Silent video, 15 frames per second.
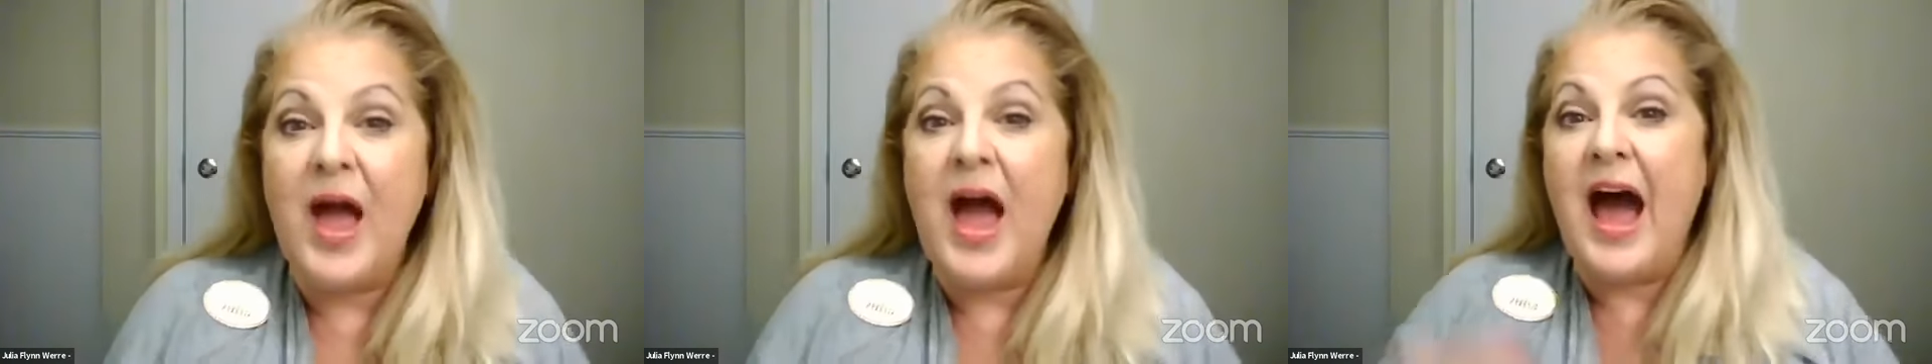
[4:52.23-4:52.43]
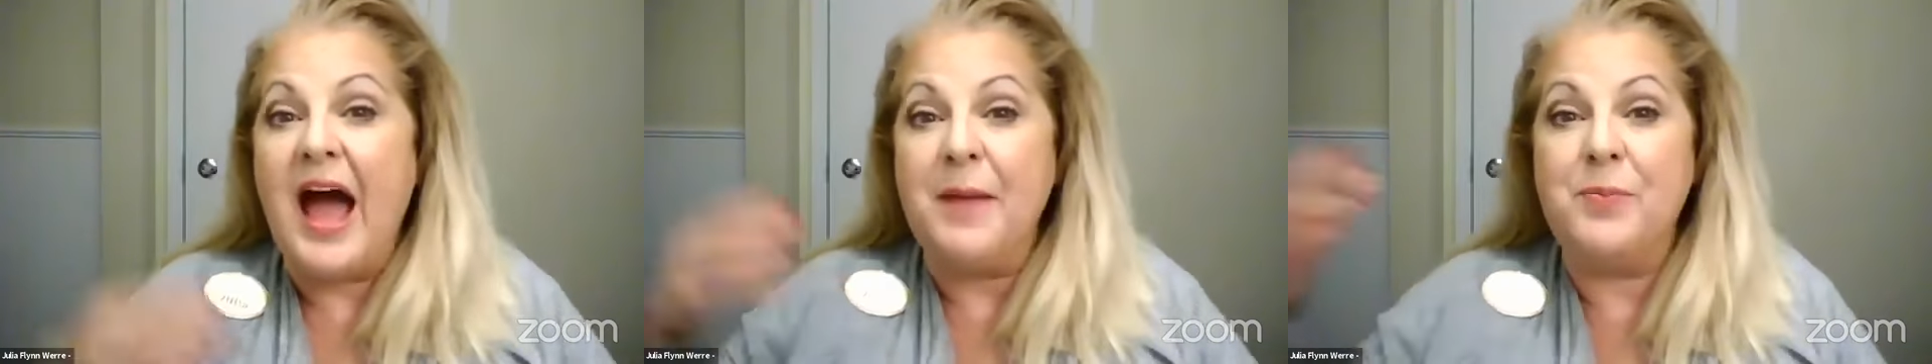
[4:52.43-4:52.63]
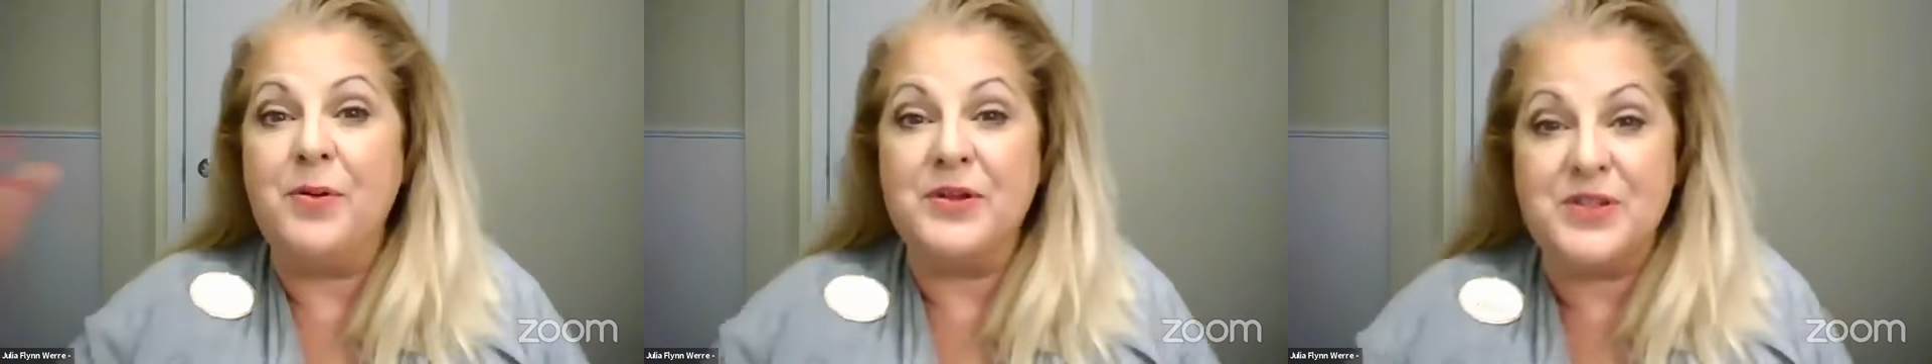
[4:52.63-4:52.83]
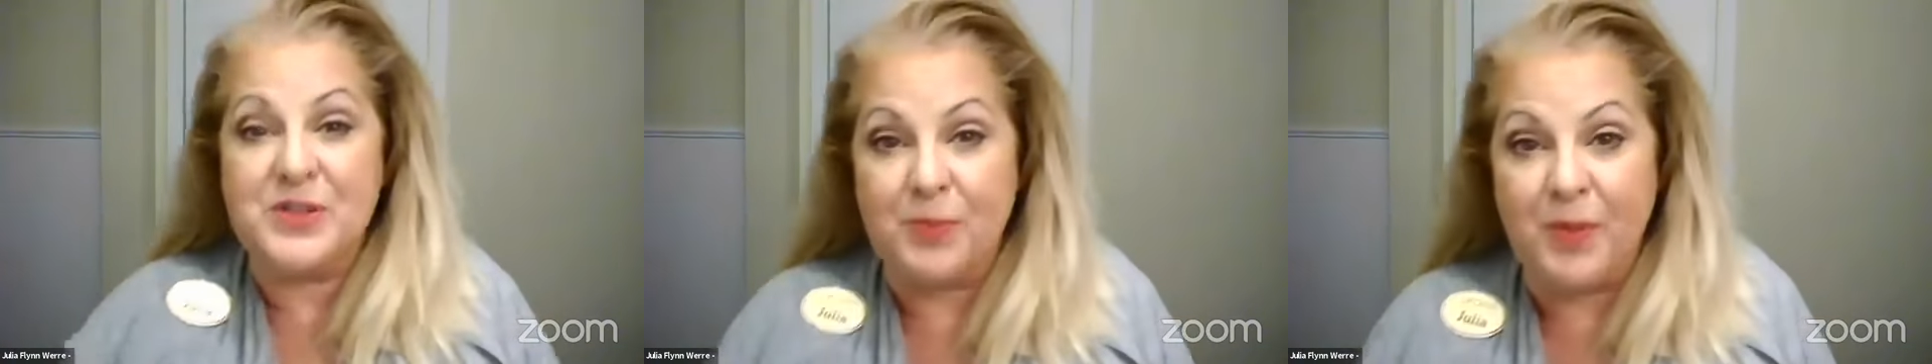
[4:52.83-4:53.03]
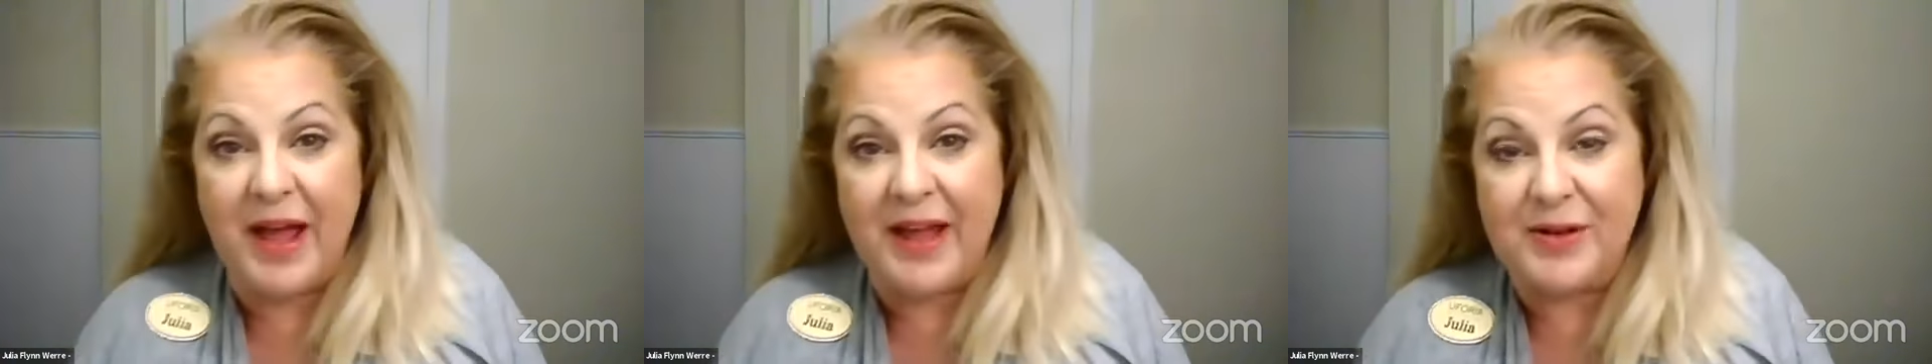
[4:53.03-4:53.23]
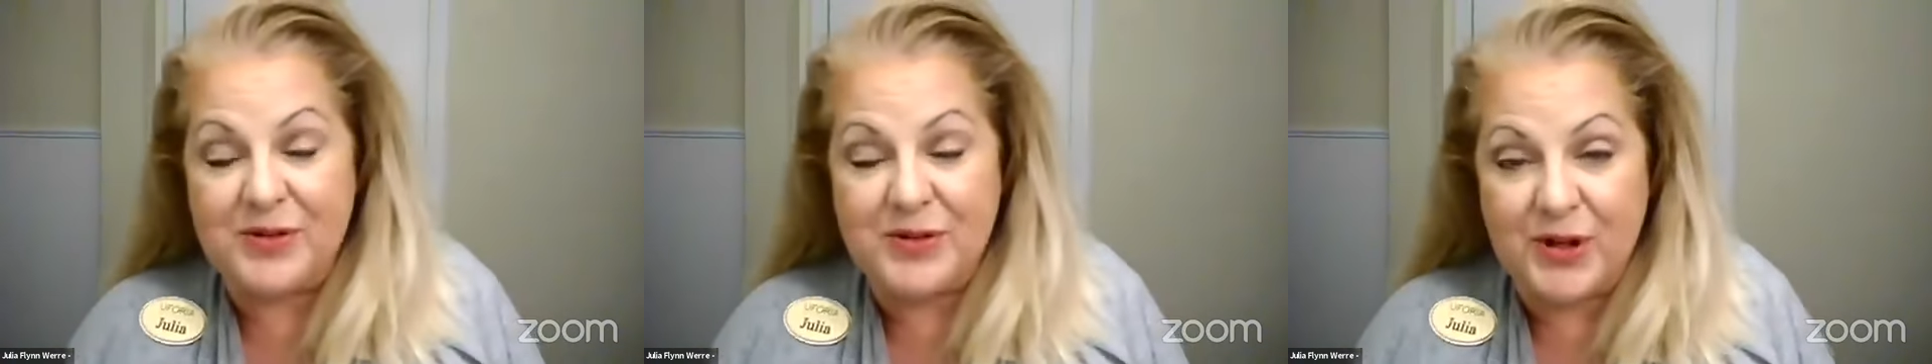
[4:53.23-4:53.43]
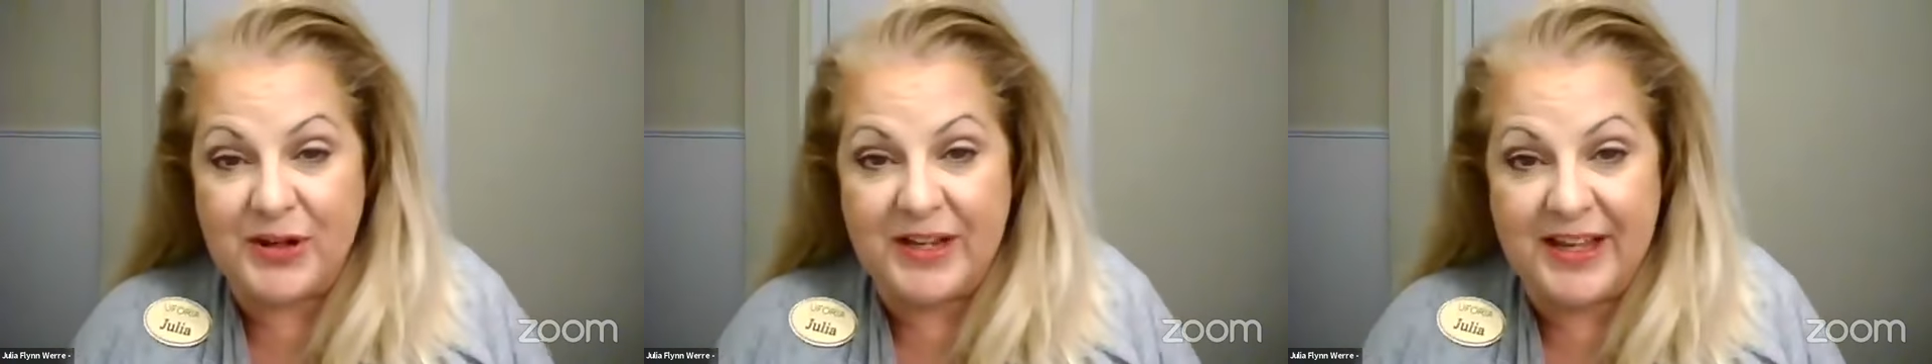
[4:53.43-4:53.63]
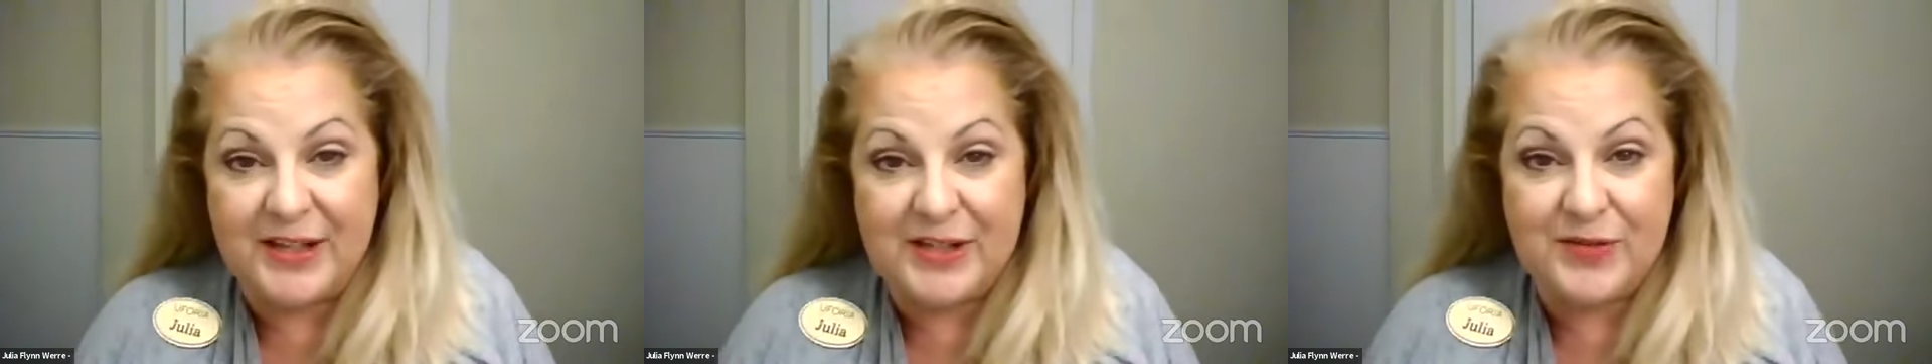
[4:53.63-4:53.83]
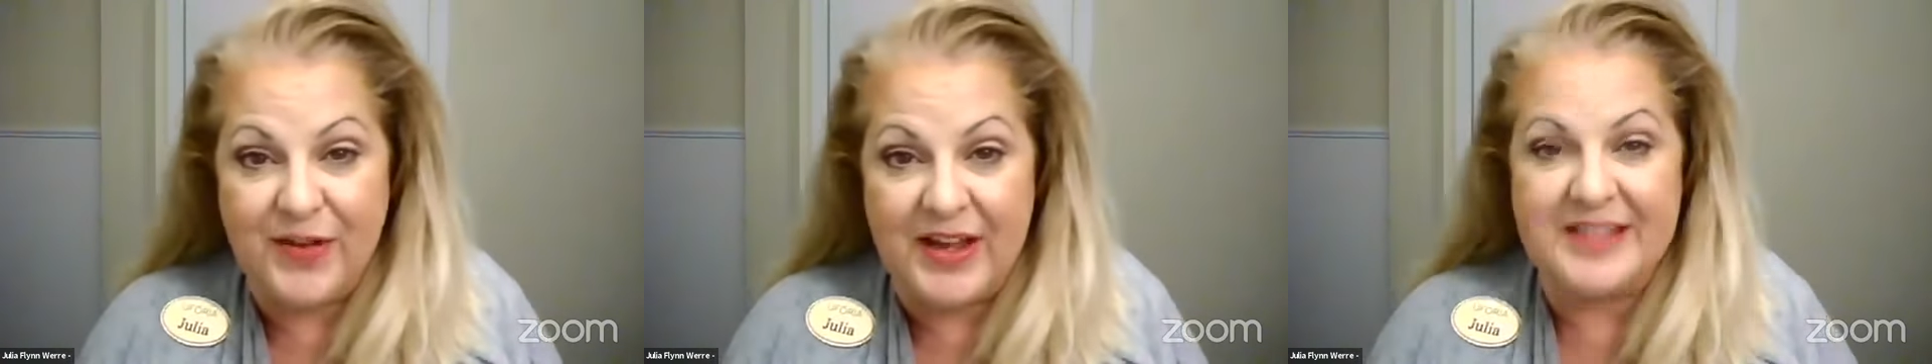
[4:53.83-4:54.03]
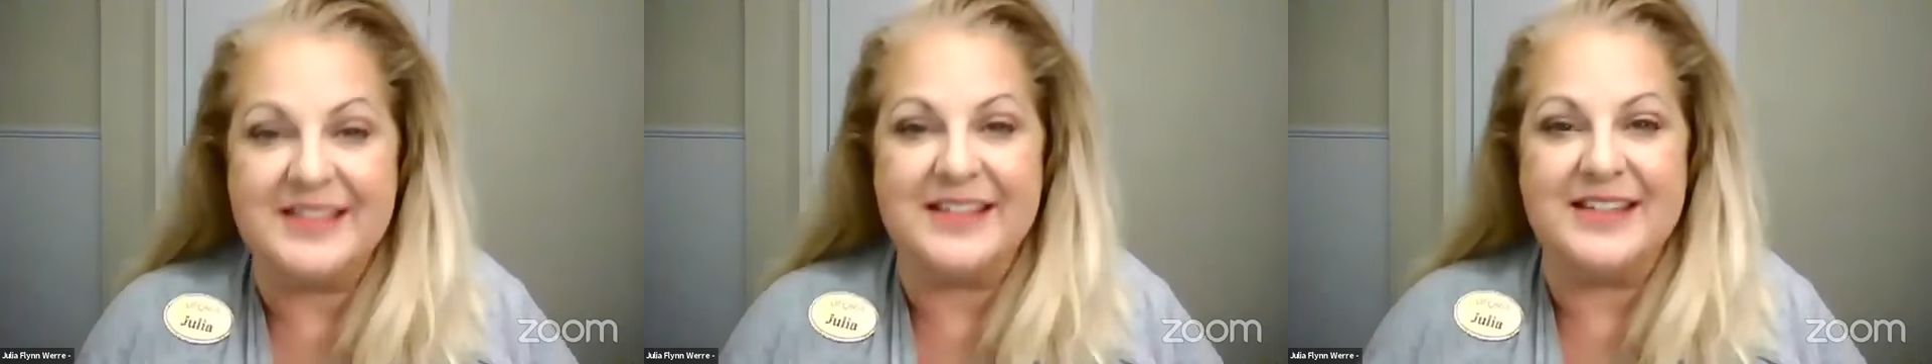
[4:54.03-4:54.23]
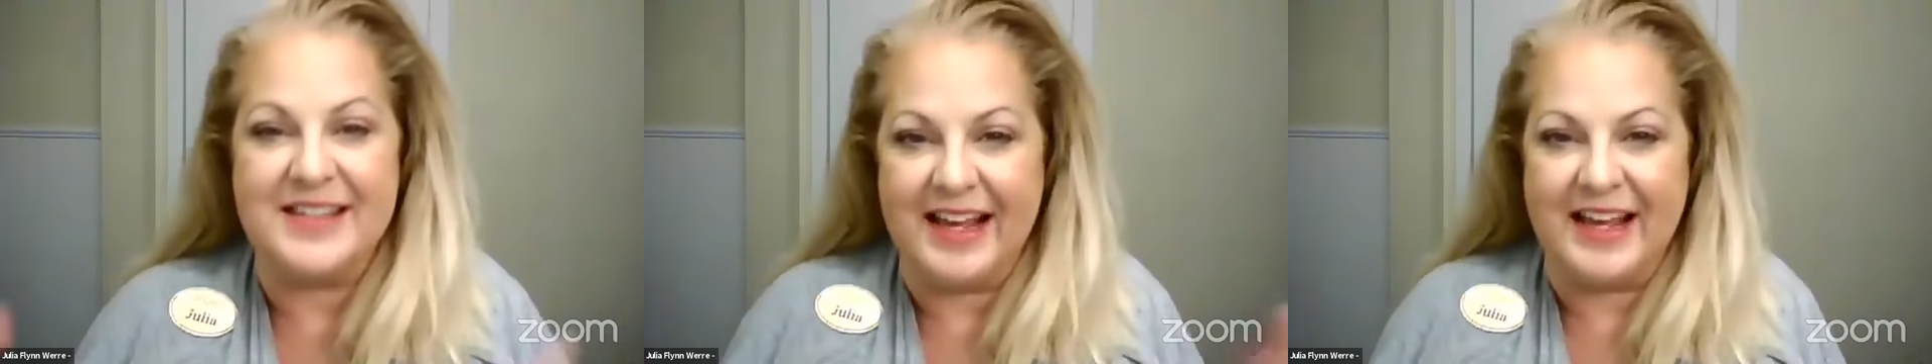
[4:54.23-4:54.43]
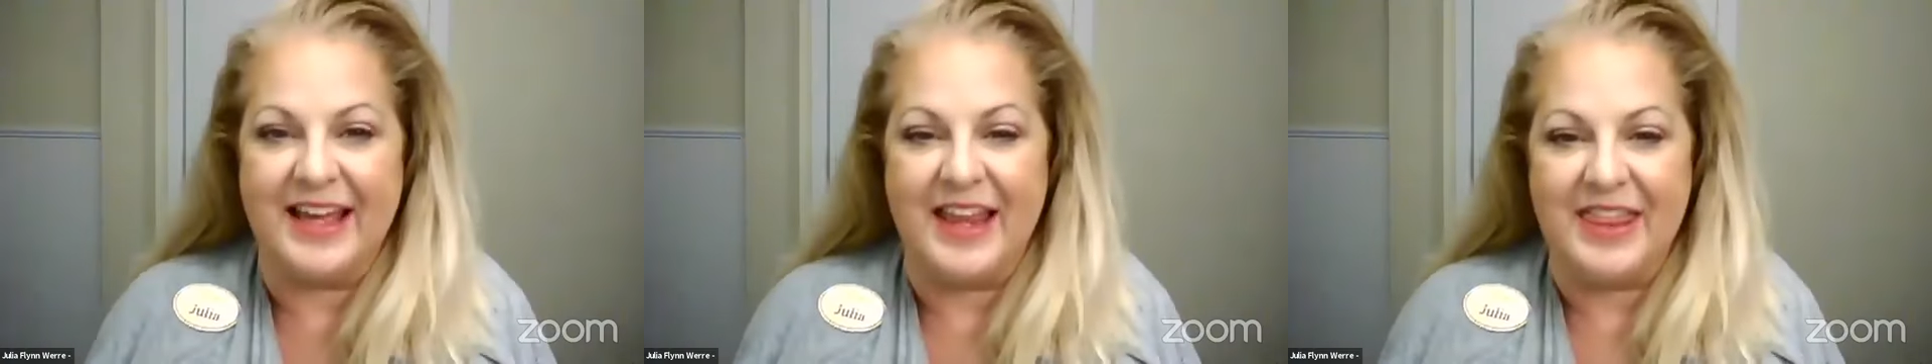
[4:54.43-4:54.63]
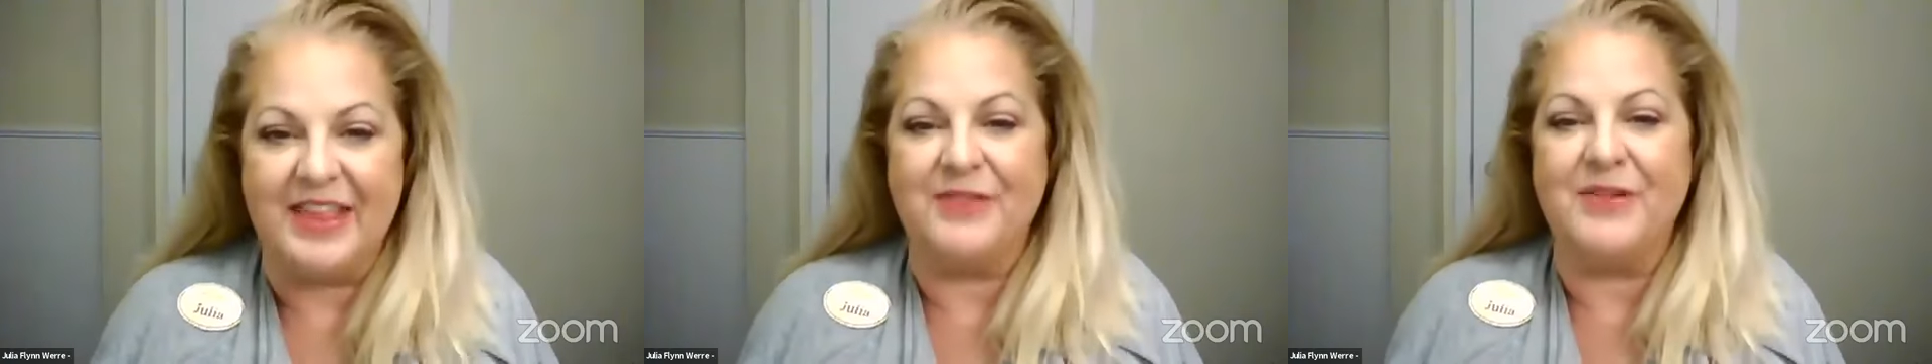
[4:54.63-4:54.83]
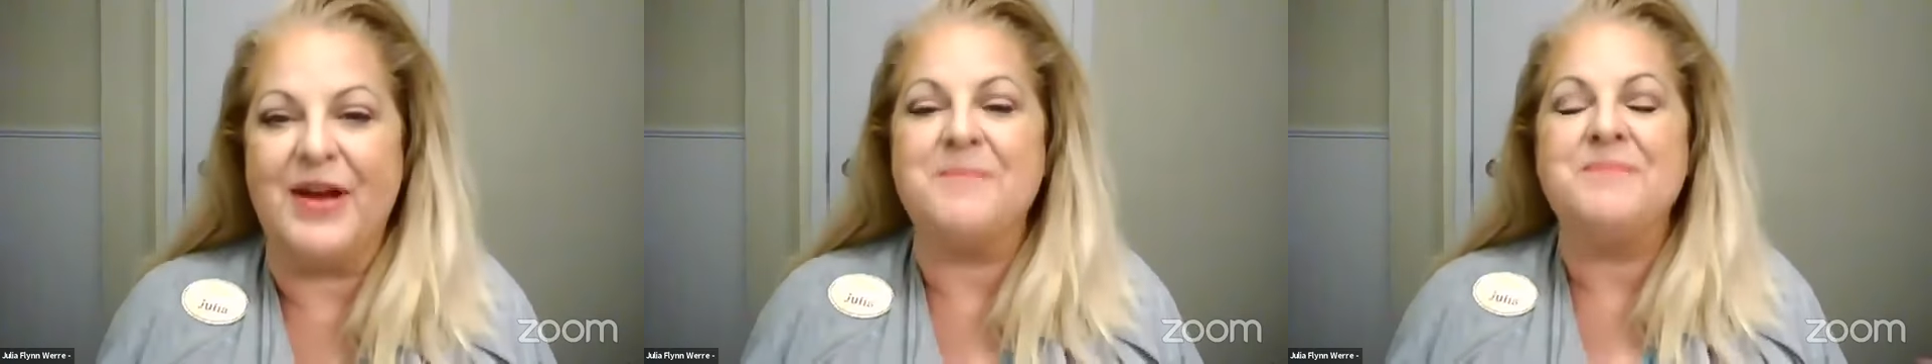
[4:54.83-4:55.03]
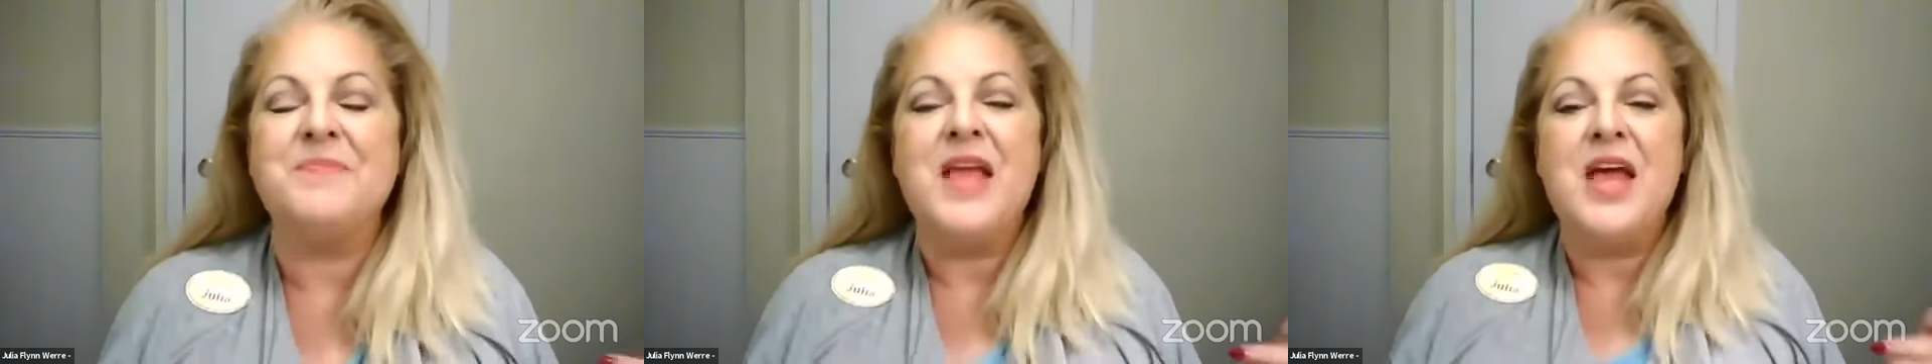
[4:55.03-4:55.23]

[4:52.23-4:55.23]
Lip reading: I put smiles on kids' faces, that kind of thing, right?